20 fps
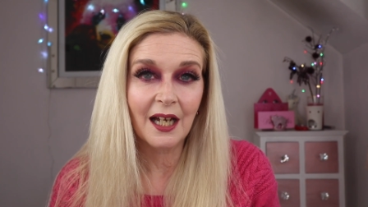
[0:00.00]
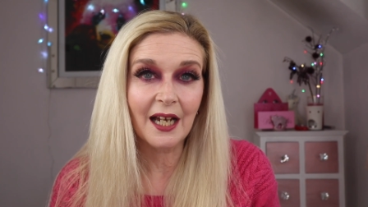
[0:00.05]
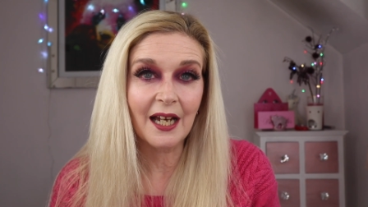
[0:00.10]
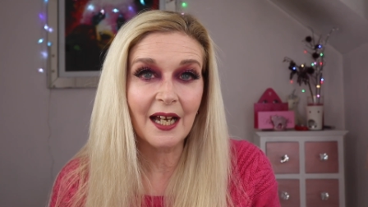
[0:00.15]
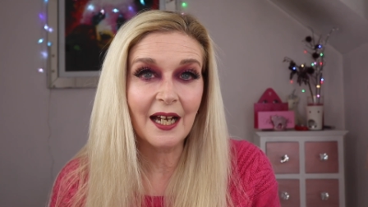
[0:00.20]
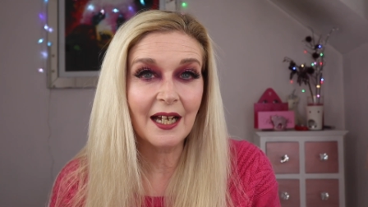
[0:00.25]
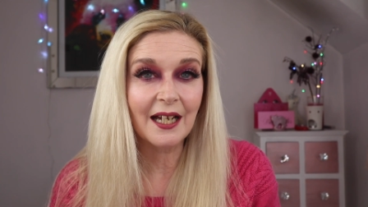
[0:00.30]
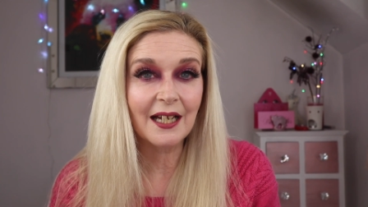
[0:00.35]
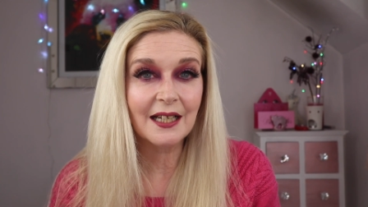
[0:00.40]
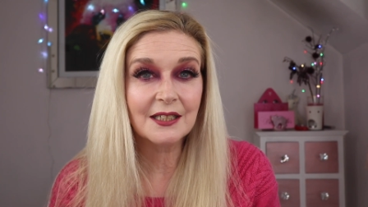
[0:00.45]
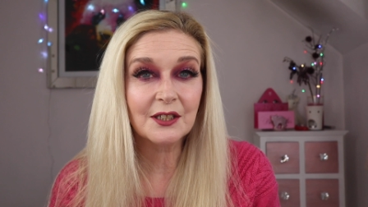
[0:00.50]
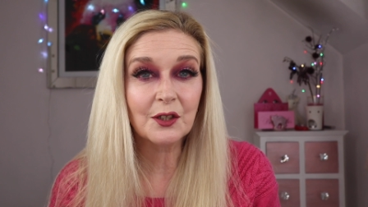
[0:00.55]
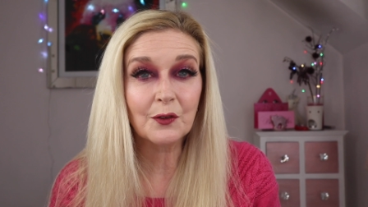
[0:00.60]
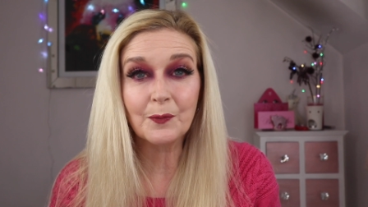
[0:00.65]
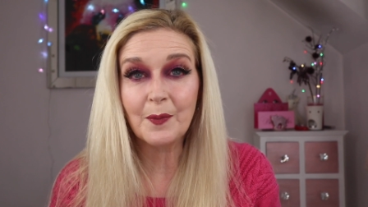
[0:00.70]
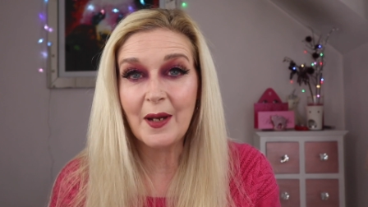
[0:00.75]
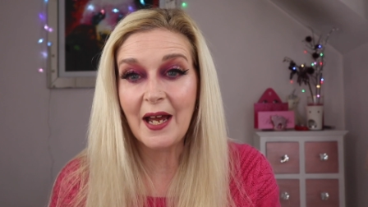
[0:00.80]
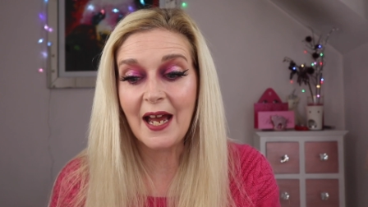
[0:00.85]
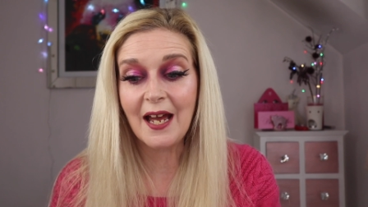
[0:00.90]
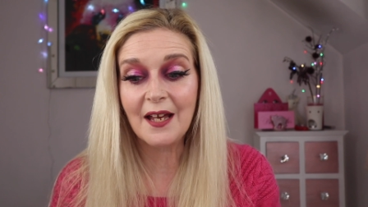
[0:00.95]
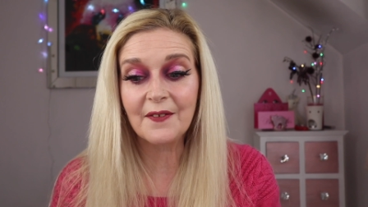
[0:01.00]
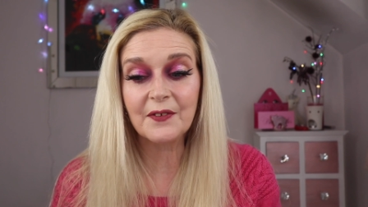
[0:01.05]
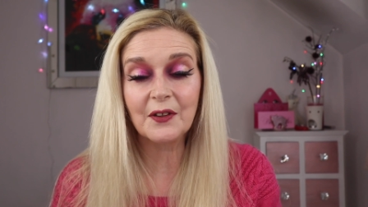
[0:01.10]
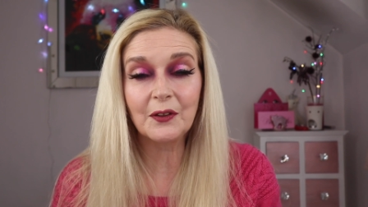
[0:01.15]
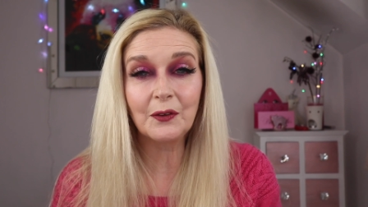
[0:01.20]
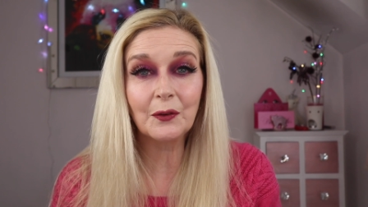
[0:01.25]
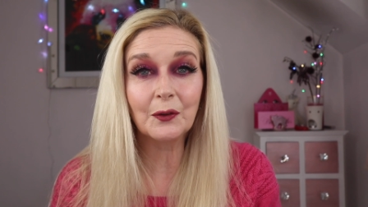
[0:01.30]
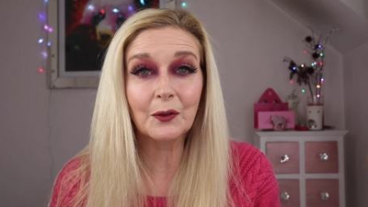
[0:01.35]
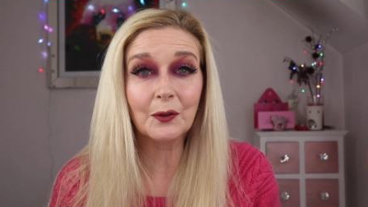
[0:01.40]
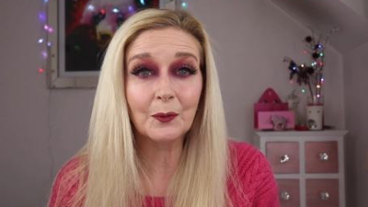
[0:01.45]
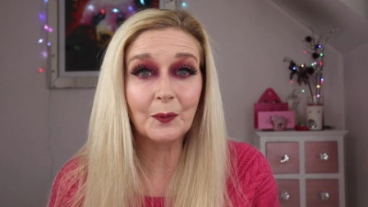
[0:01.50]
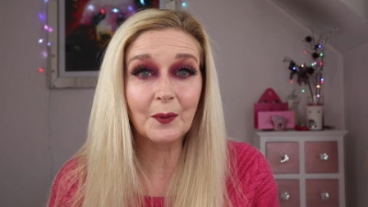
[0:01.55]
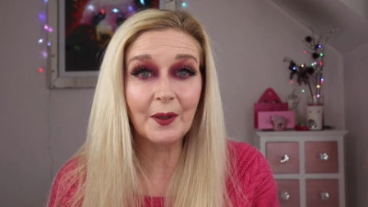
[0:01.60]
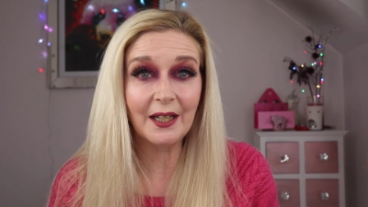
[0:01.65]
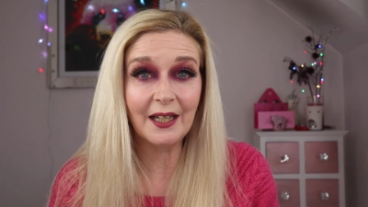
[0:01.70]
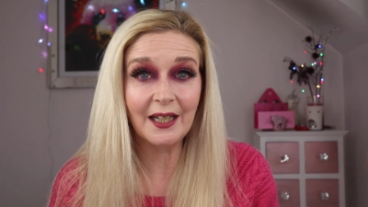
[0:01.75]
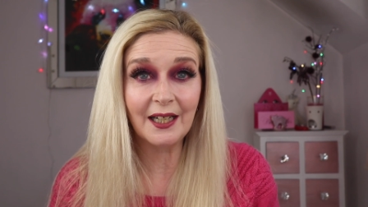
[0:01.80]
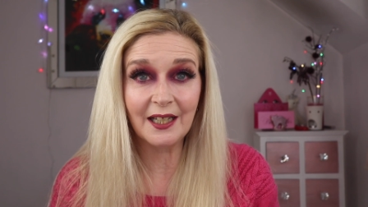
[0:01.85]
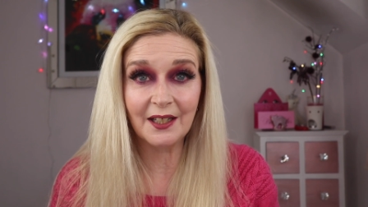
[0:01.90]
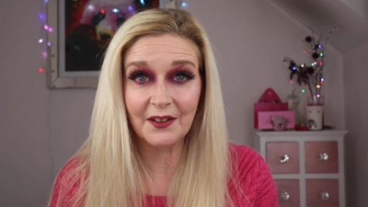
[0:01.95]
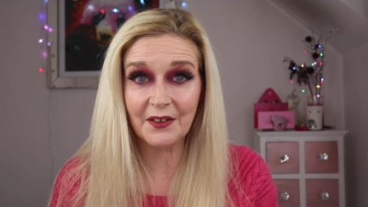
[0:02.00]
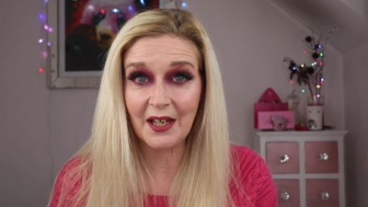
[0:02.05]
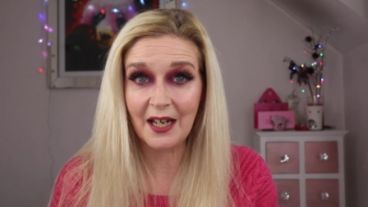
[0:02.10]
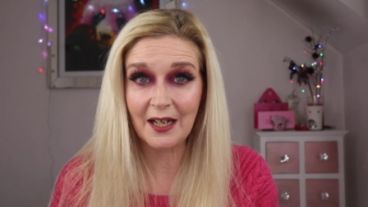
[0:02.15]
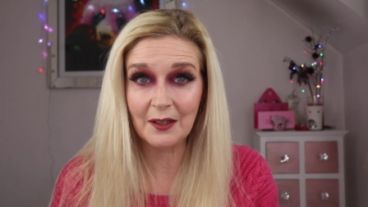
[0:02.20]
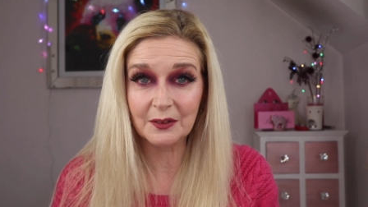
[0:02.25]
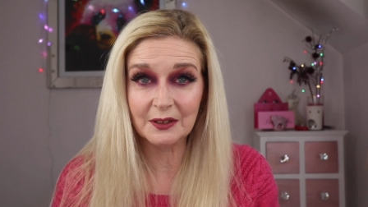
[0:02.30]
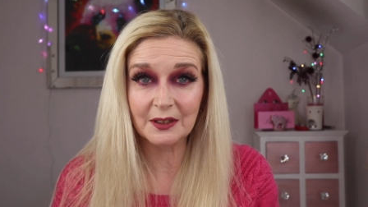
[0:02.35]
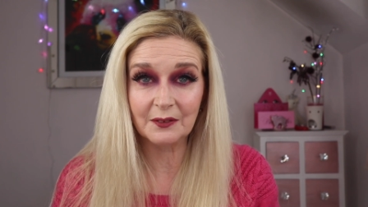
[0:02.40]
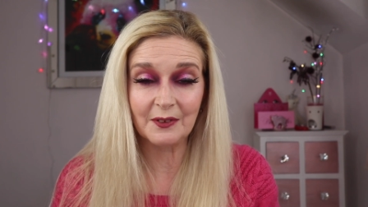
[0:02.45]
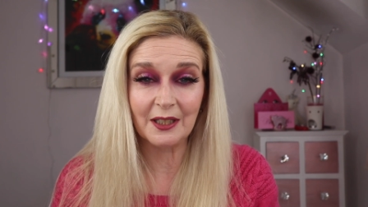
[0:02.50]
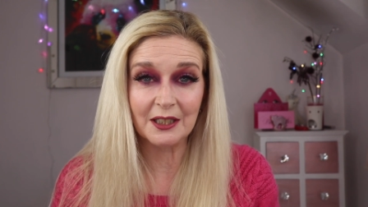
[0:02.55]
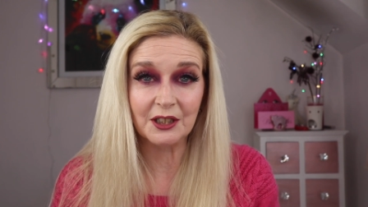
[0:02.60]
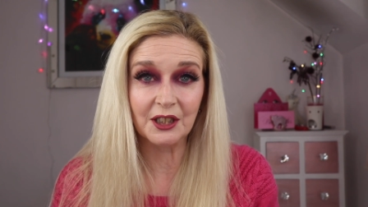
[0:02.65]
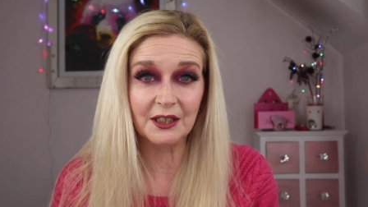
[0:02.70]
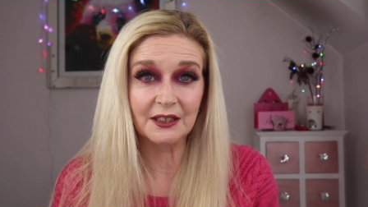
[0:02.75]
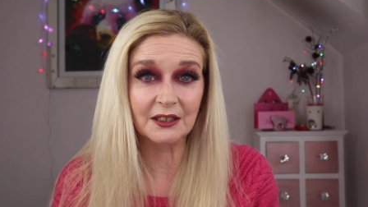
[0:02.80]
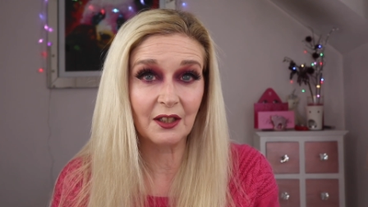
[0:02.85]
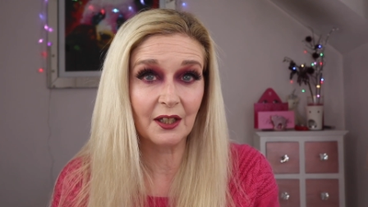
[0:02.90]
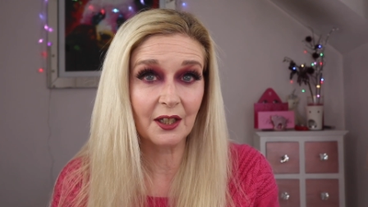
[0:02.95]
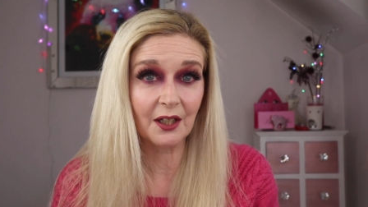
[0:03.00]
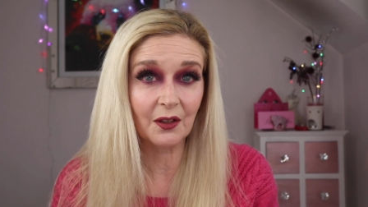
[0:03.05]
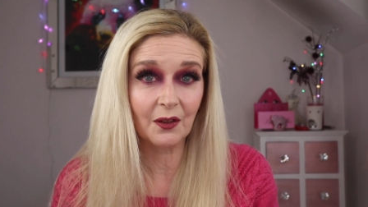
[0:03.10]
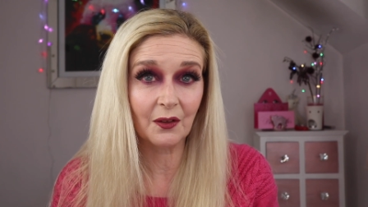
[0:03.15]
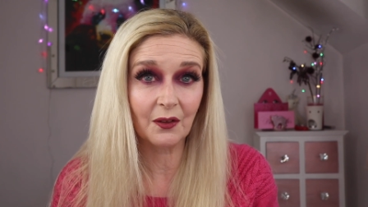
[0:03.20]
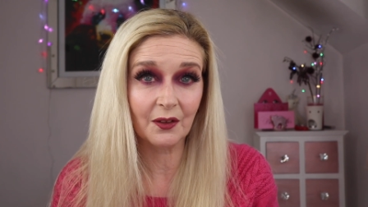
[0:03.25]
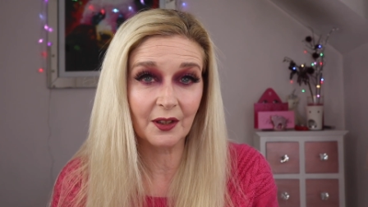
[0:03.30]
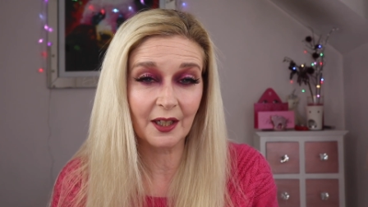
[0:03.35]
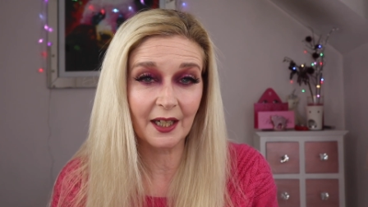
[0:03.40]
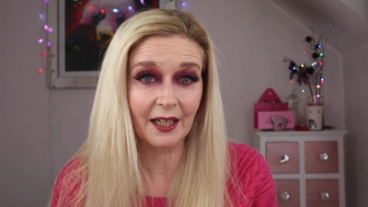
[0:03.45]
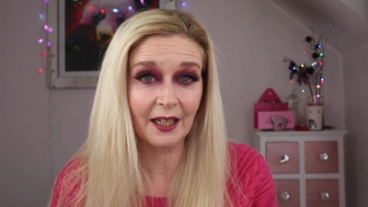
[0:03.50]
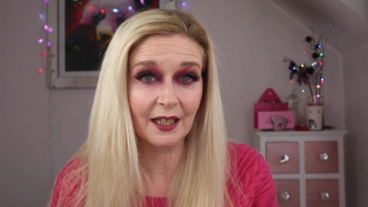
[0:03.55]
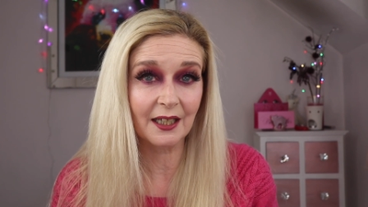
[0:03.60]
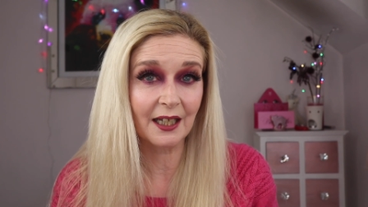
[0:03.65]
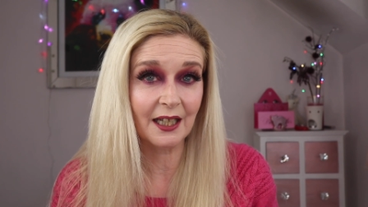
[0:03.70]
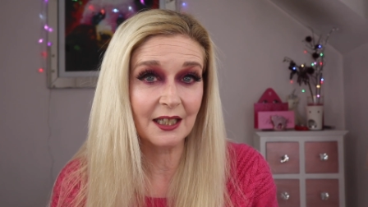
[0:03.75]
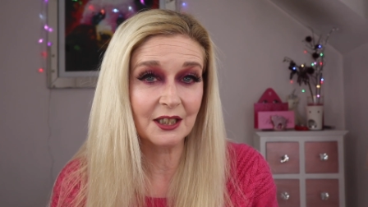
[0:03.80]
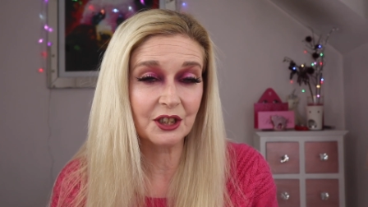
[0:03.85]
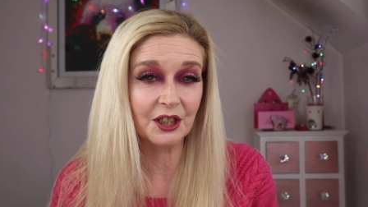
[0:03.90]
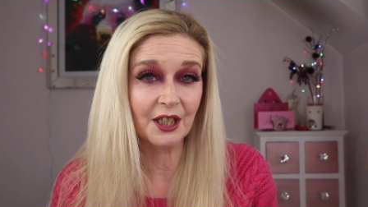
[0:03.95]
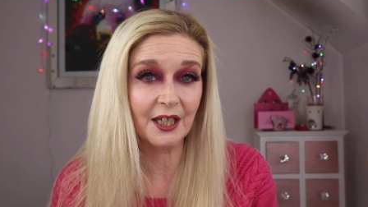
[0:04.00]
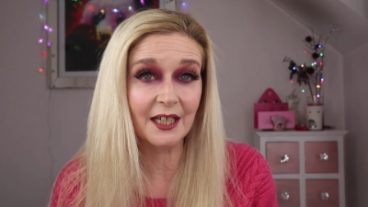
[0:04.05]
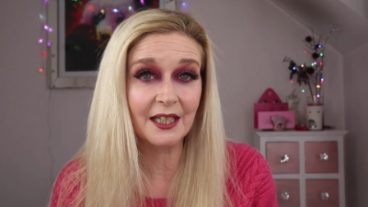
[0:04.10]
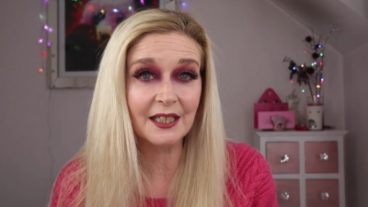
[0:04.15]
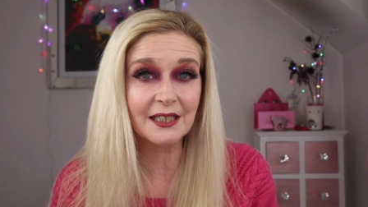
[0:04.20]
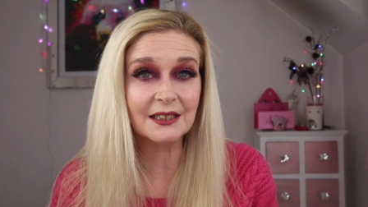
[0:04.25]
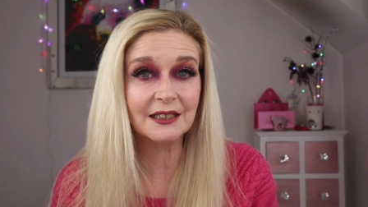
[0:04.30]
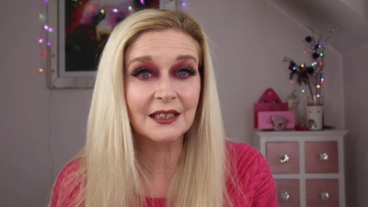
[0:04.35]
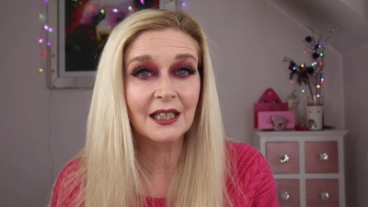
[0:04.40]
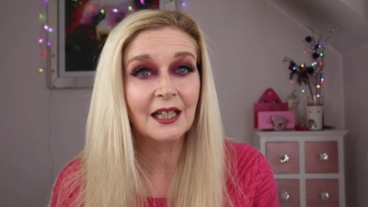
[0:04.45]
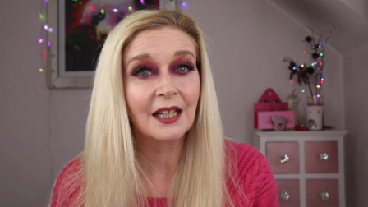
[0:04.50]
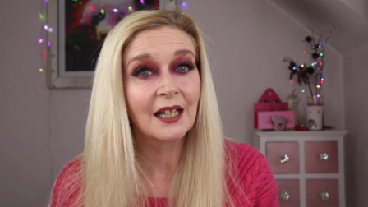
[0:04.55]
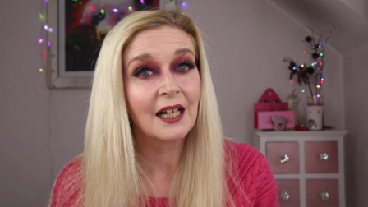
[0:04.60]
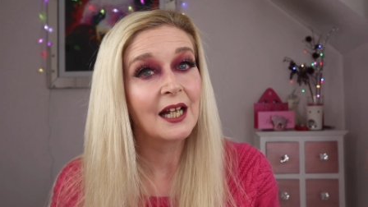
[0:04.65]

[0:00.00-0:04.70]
And I've paired the look with House of Lashes Iconic Lashes.